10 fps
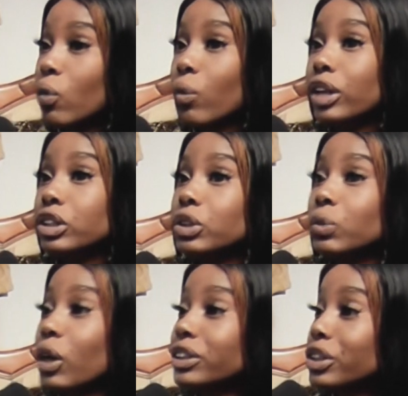Where do you
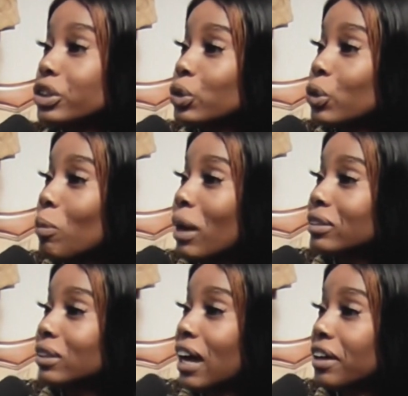want us to go back
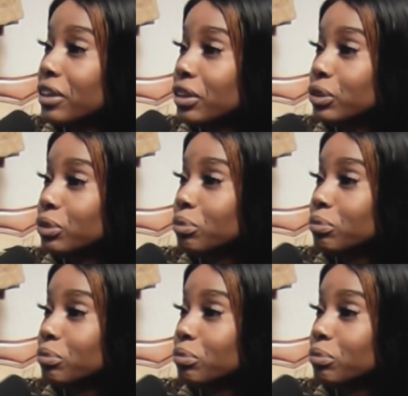to Canada to?